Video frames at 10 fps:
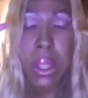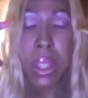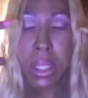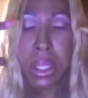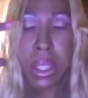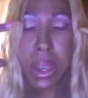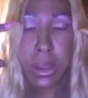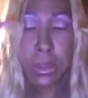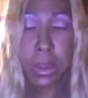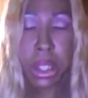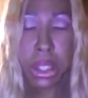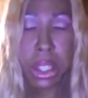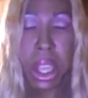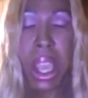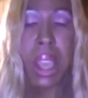that's not Airbrush,
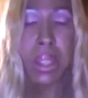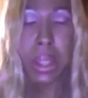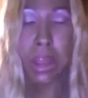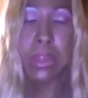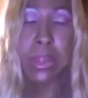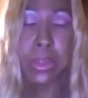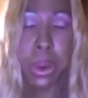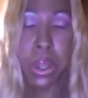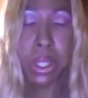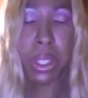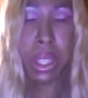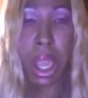and the lips, of course.